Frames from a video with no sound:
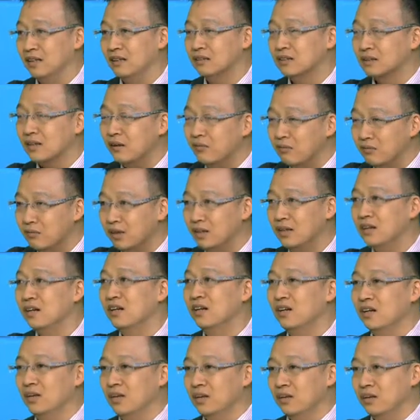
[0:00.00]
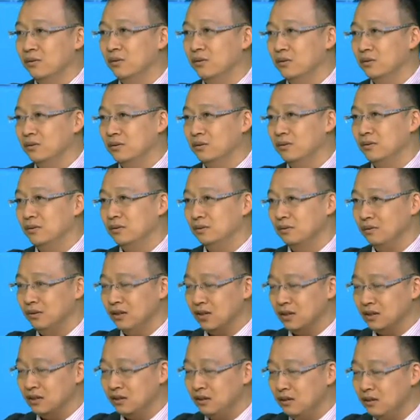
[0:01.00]
Is someone who
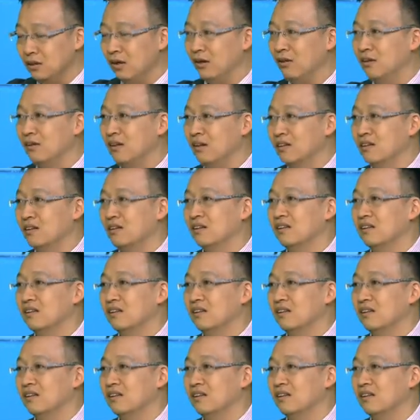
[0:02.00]
is not